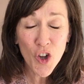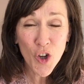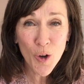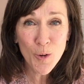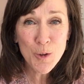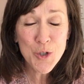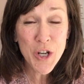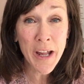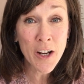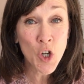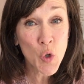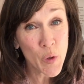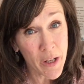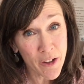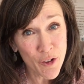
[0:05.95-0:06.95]
coach, and
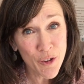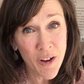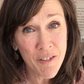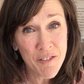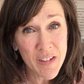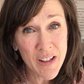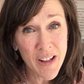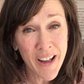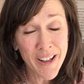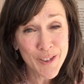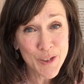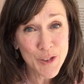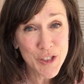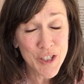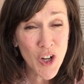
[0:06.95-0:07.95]
creator of the
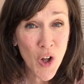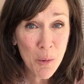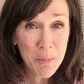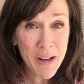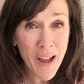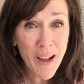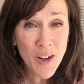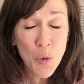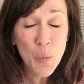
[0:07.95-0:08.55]
Energy Almanac,